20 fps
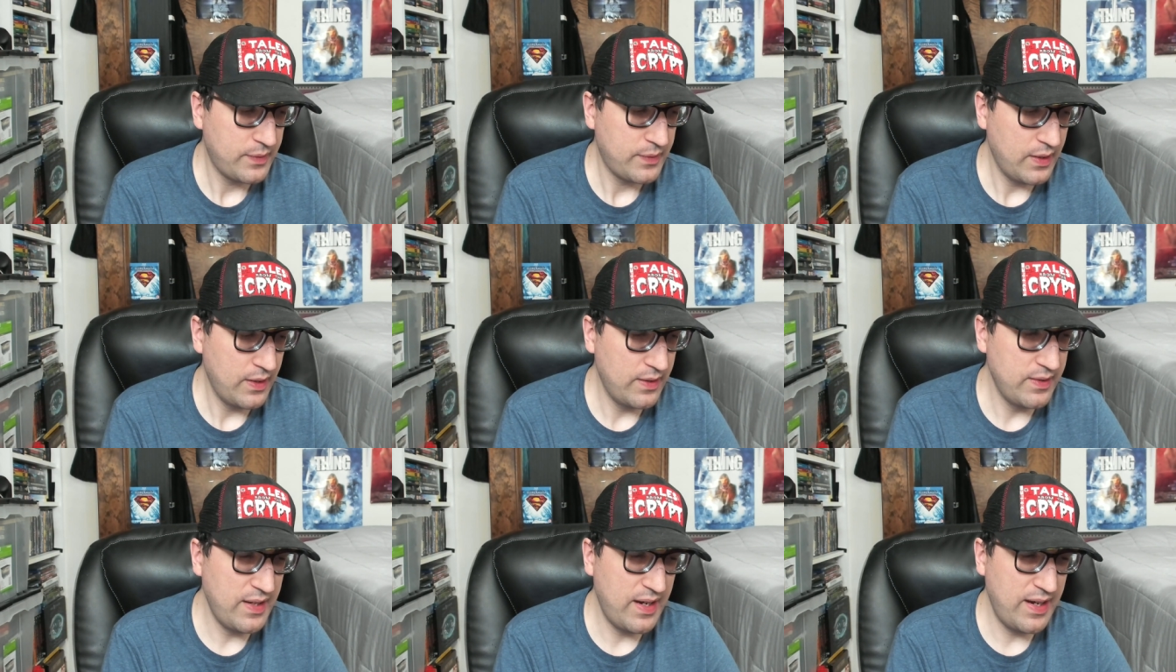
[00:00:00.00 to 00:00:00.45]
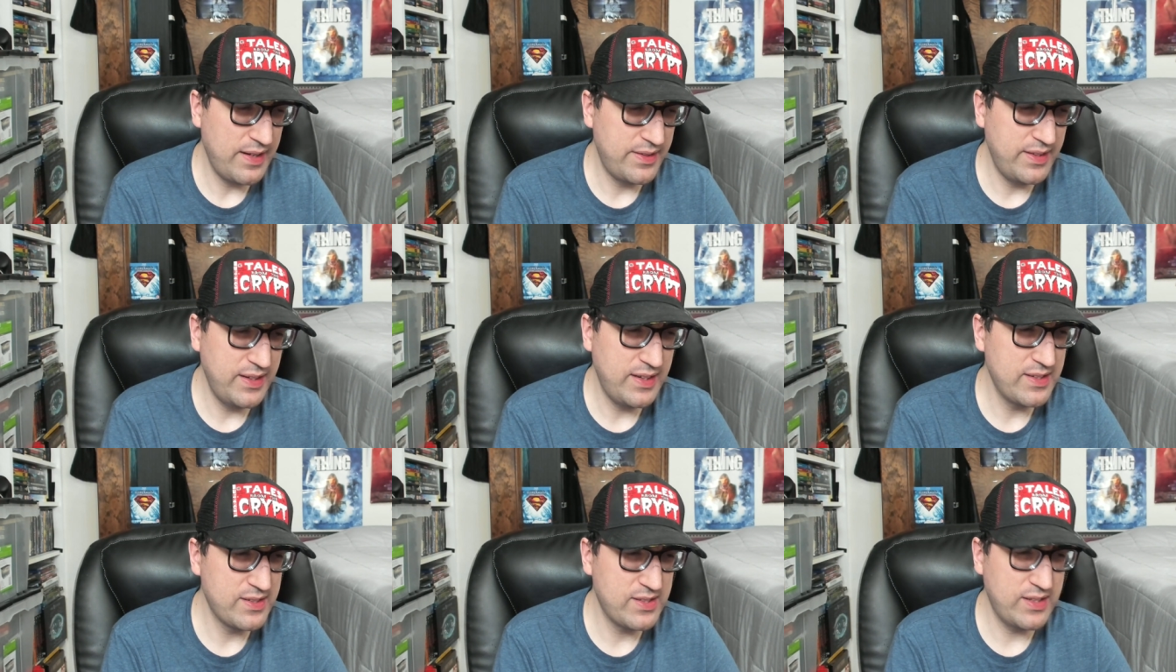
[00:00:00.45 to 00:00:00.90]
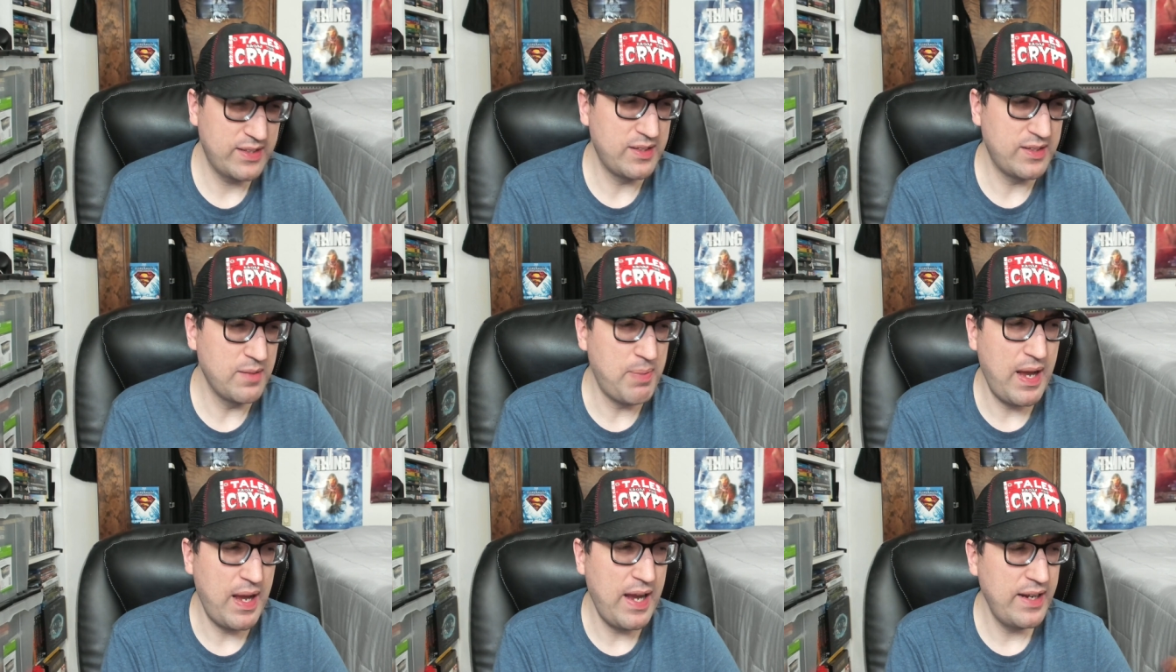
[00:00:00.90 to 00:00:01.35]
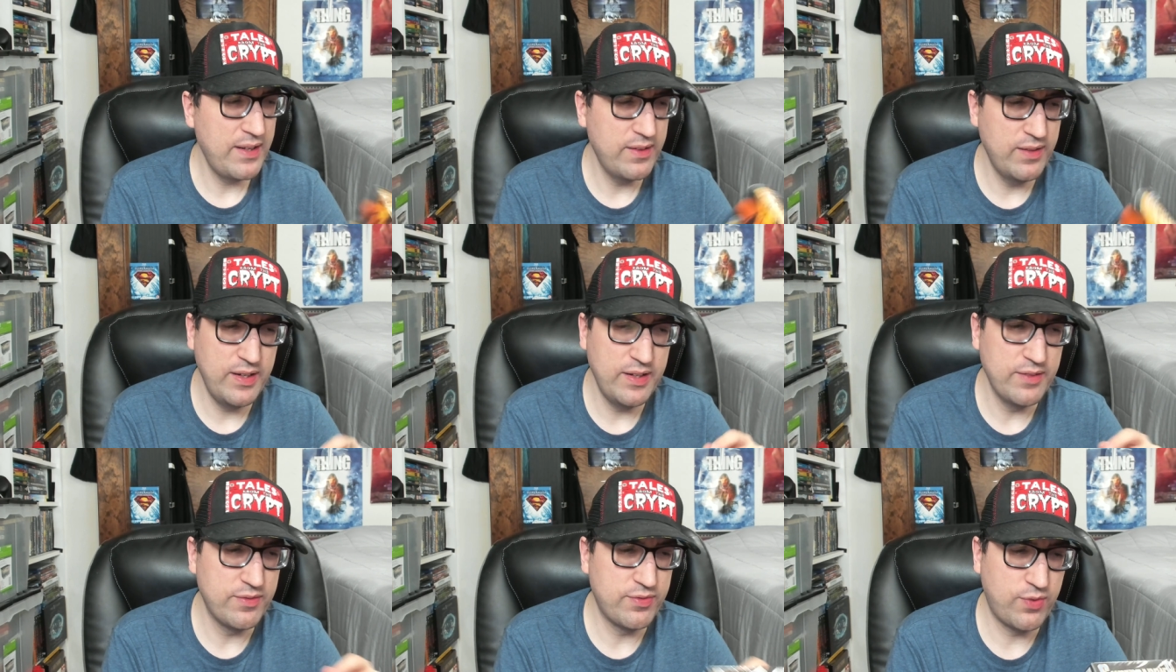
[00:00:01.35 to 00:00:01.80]
that I think is like the
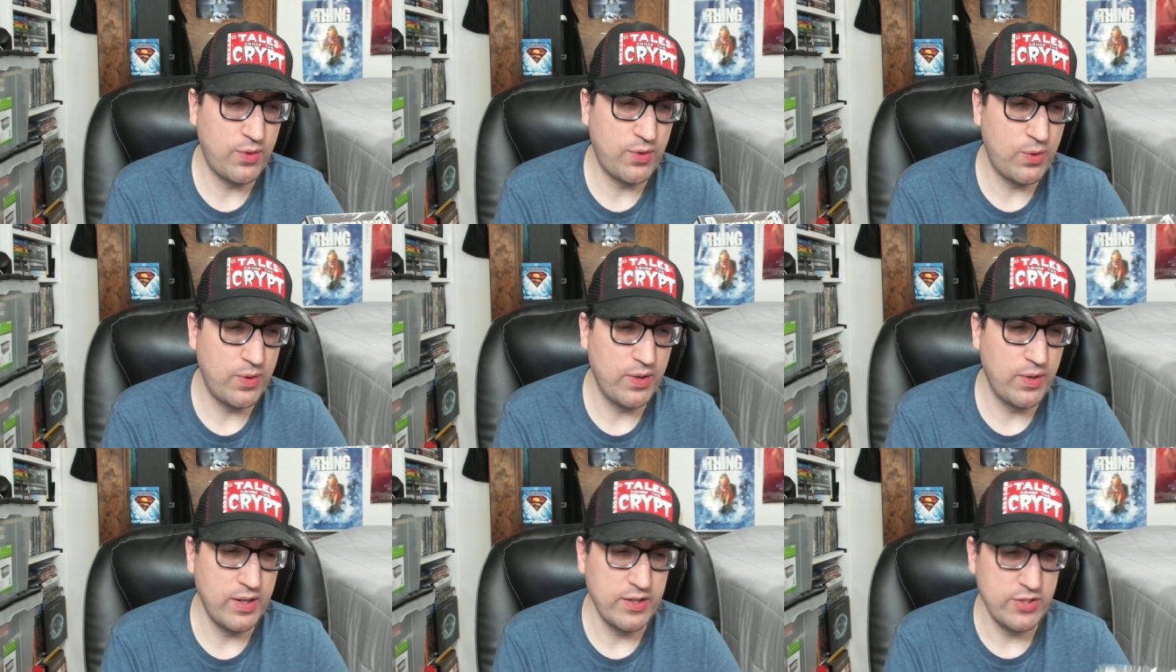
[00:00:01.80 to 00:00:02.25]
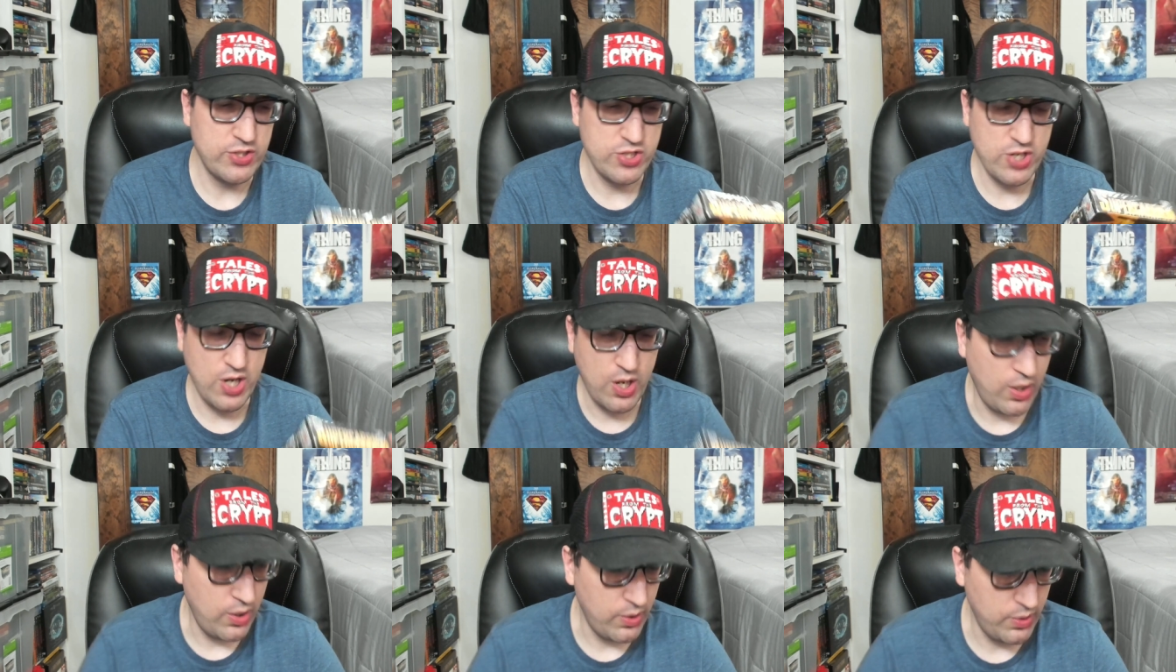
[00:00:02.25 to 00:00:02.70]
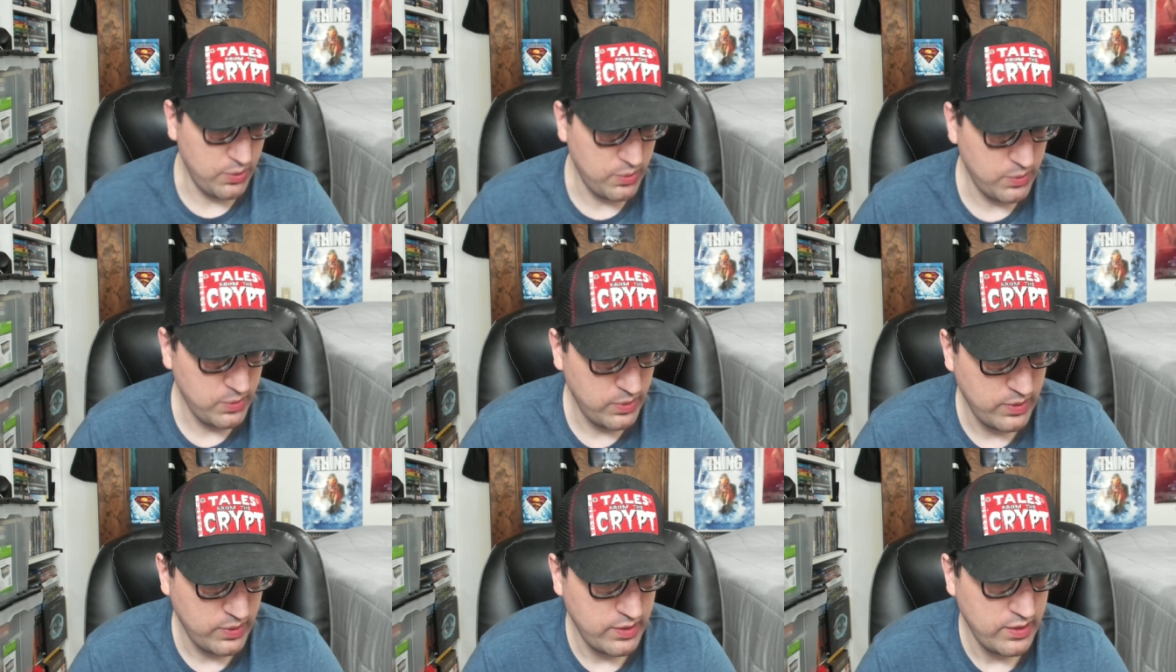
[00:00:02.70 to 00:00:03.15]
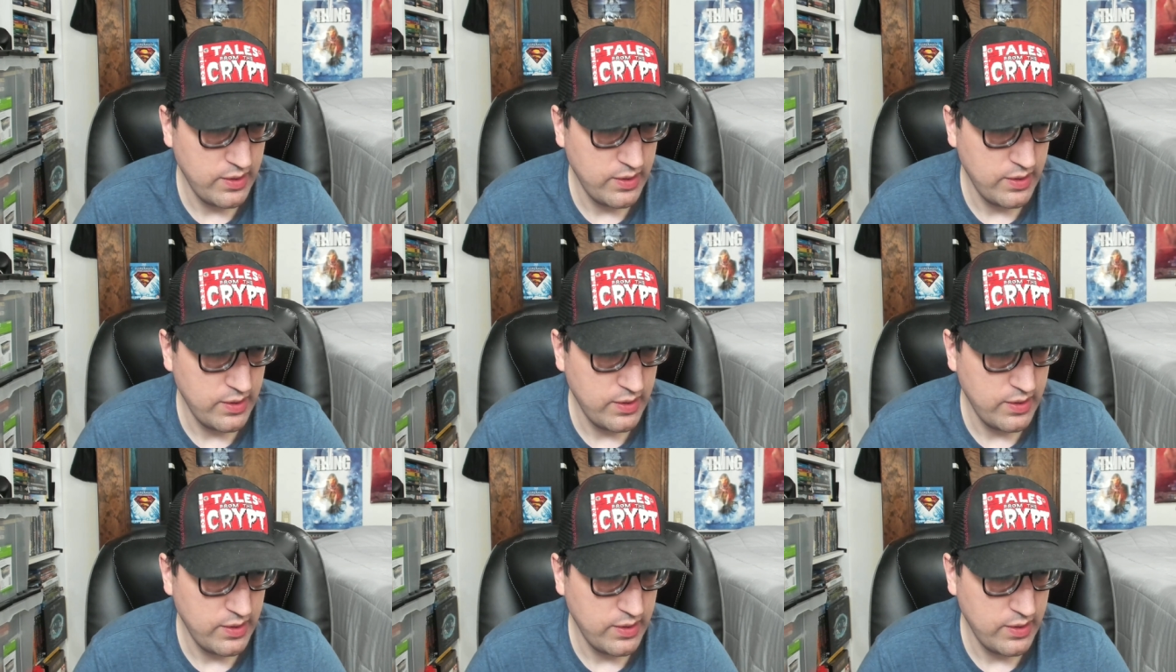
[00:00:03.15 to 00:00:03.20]
pilot for a show